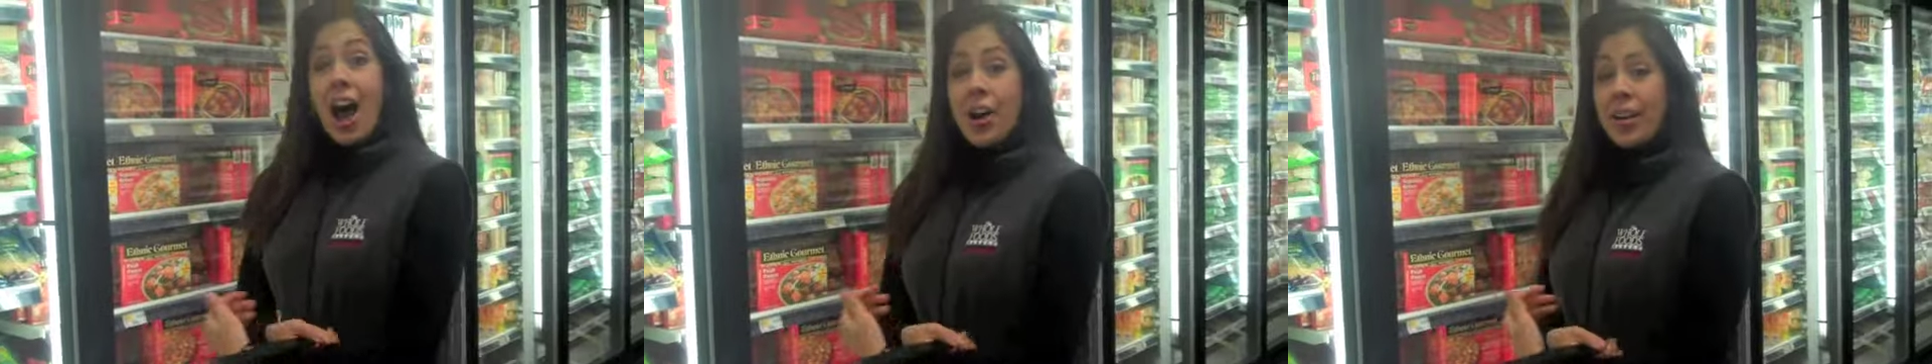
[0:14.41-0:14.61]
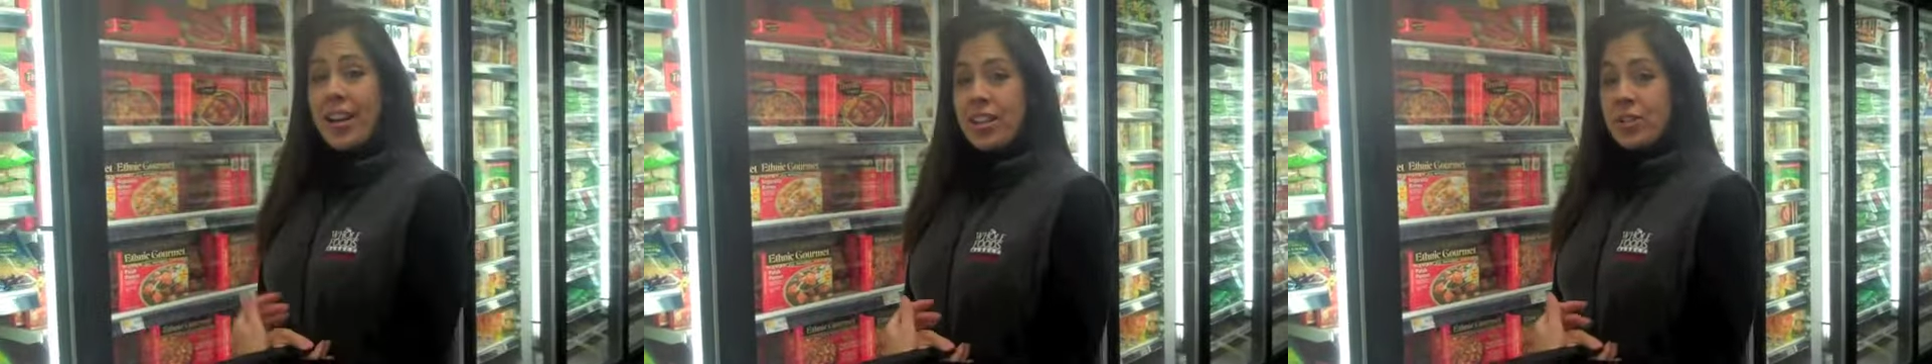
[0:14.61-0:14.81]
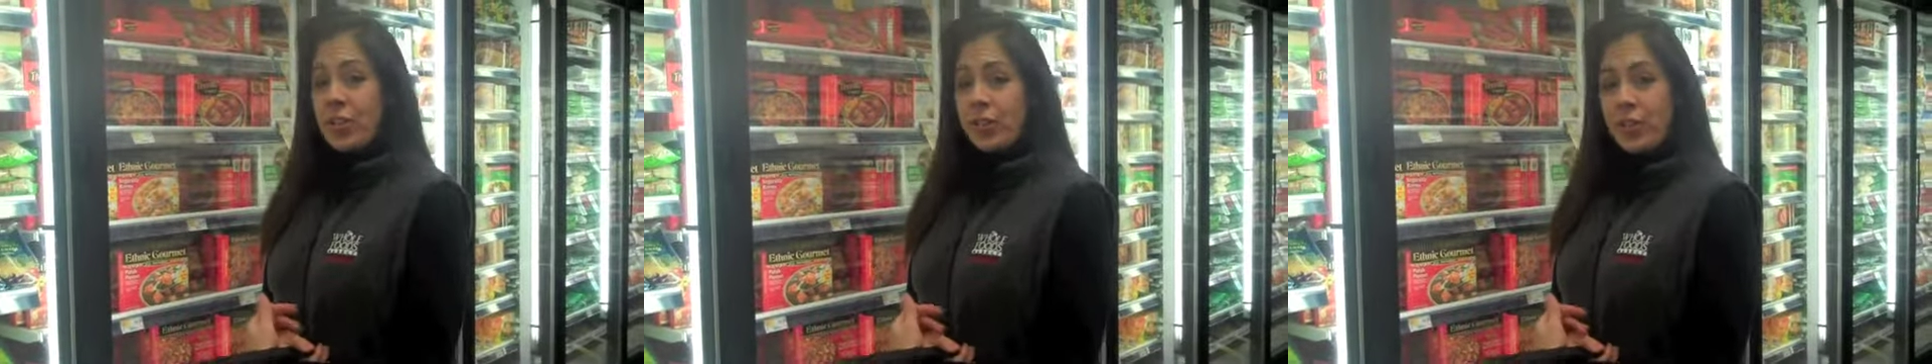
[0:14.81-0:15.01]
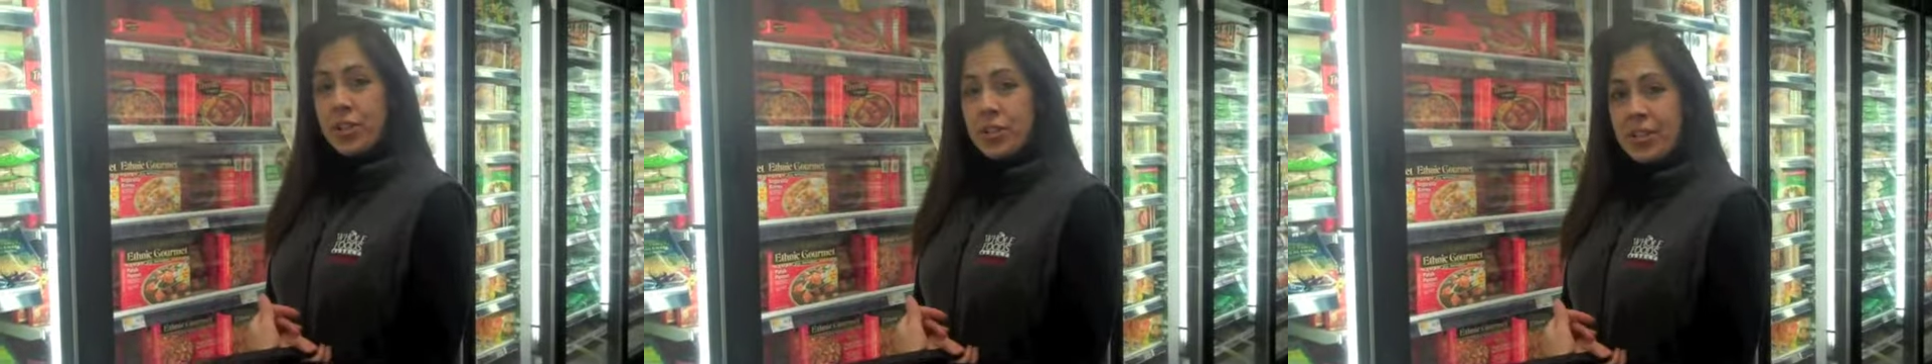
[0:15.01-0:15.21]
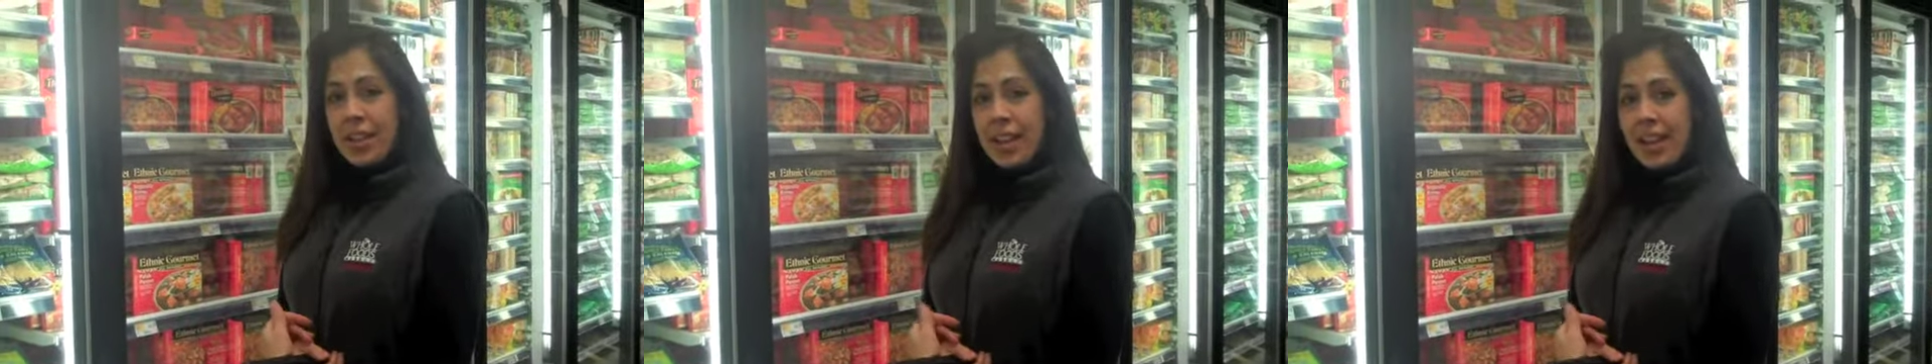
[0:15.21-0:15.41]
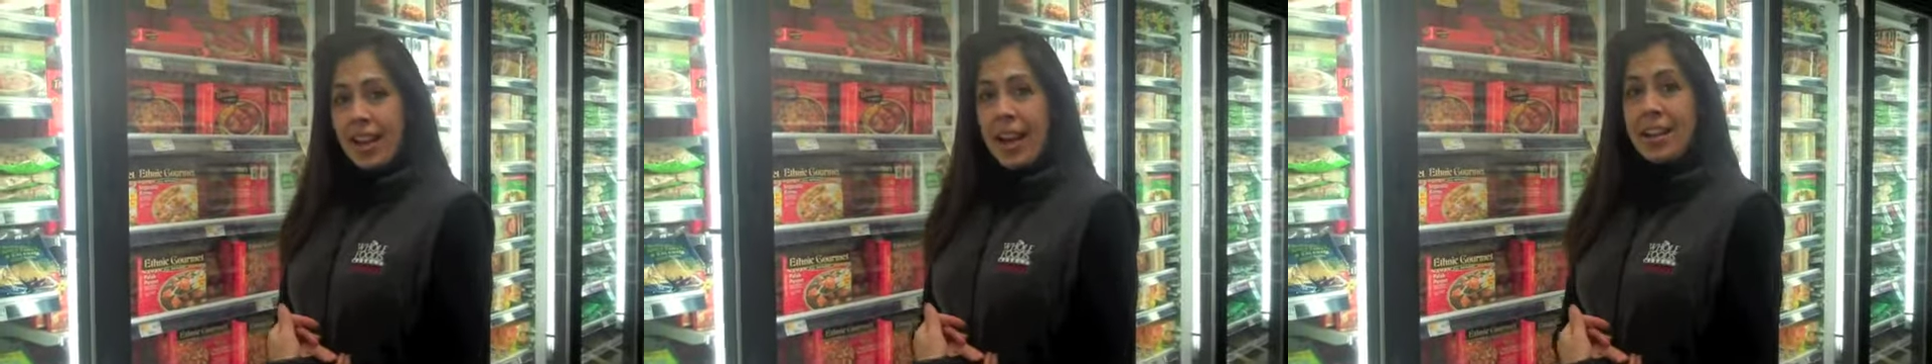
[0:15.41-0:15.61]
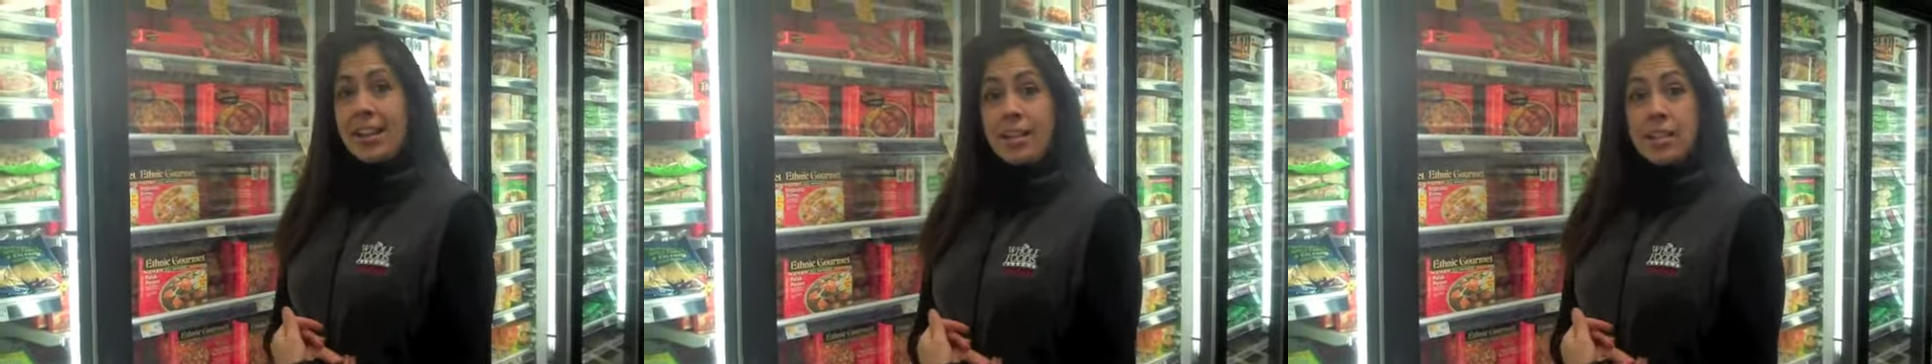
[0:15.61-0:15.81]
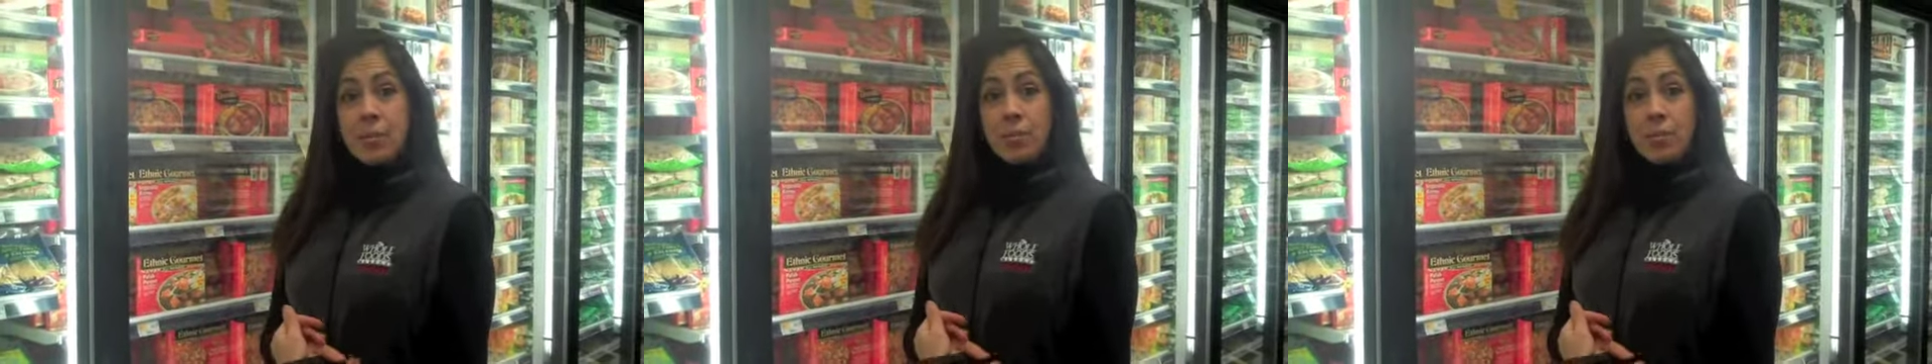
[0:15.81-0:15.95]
Okay, so first thing, I need